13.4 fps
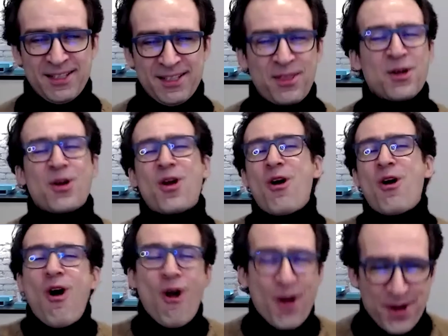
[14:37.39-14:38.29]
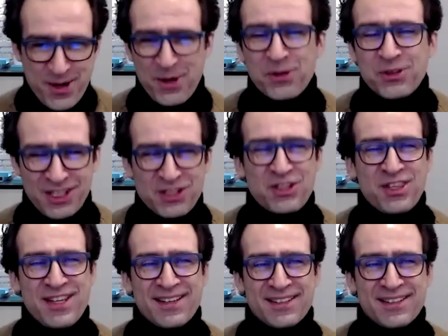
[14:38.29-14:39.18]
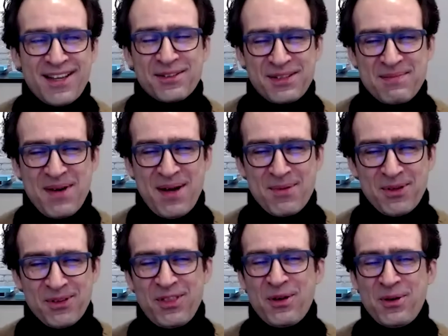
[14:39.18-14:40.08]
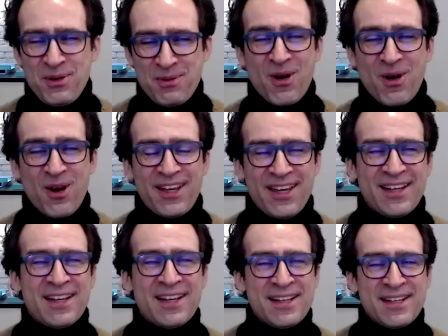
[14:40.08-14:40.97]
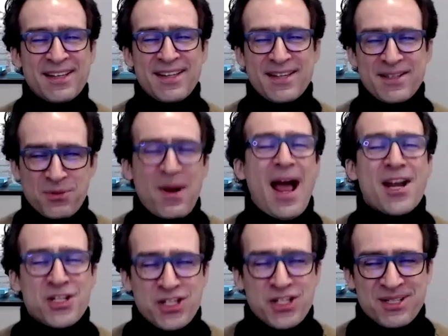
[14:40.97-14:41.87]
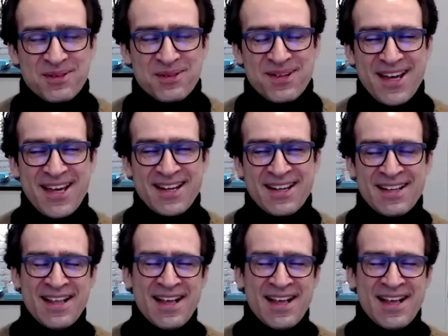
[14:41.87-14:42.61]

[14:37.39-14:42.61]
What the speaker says: There are no such thing as housing bubbles. The whole market is rational, right?